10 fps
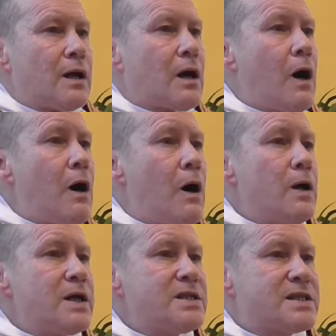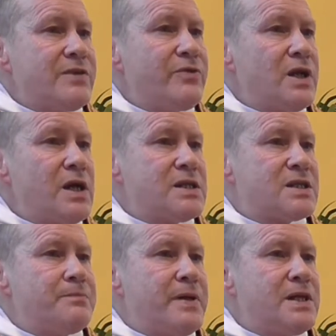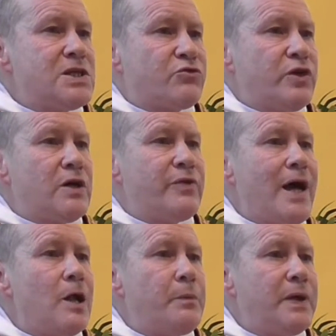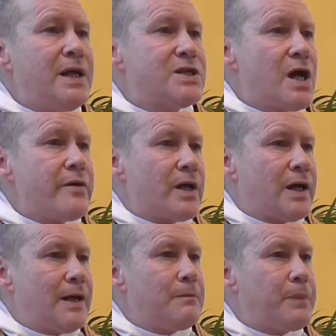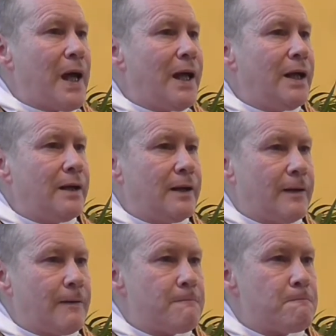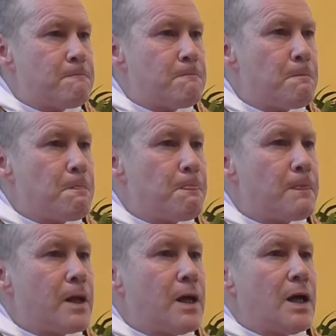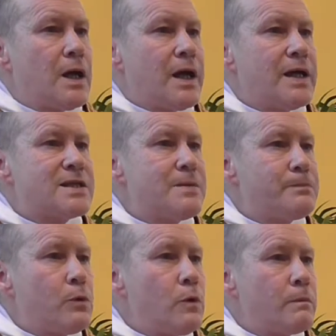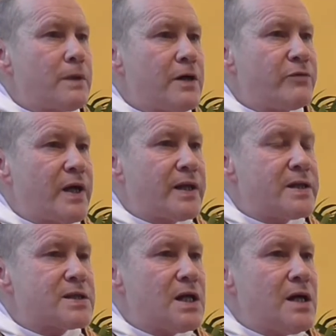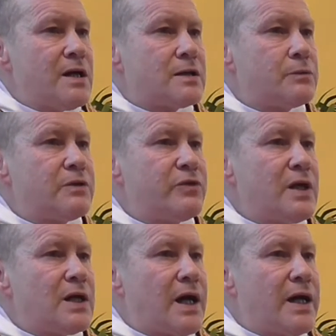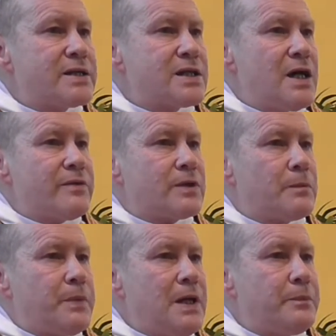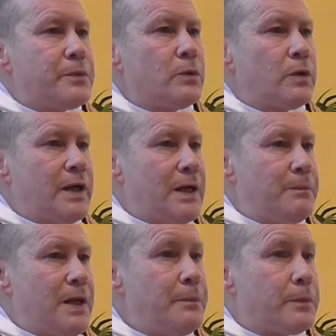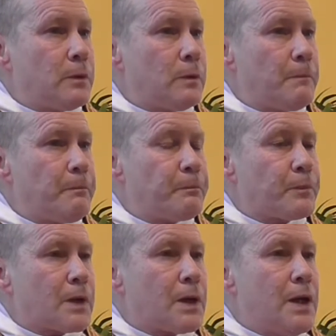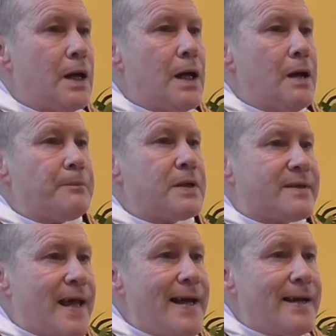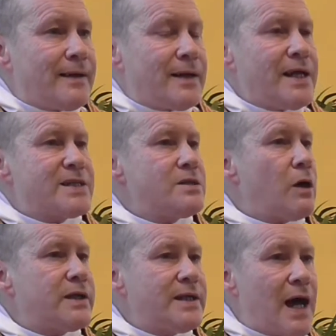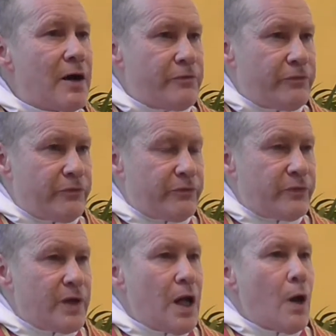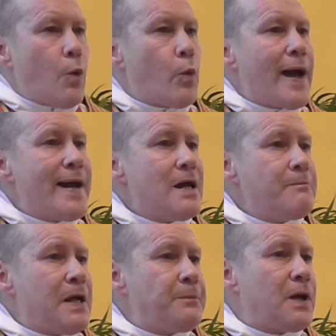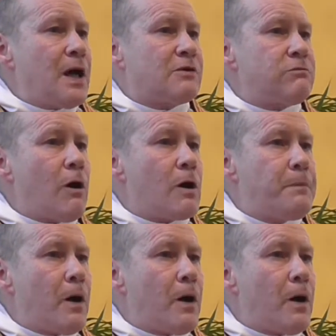God has given us the ministry of helping each other in pain. It's important, my friends, that we realize that people need people. But then it's not enough. When people are at rock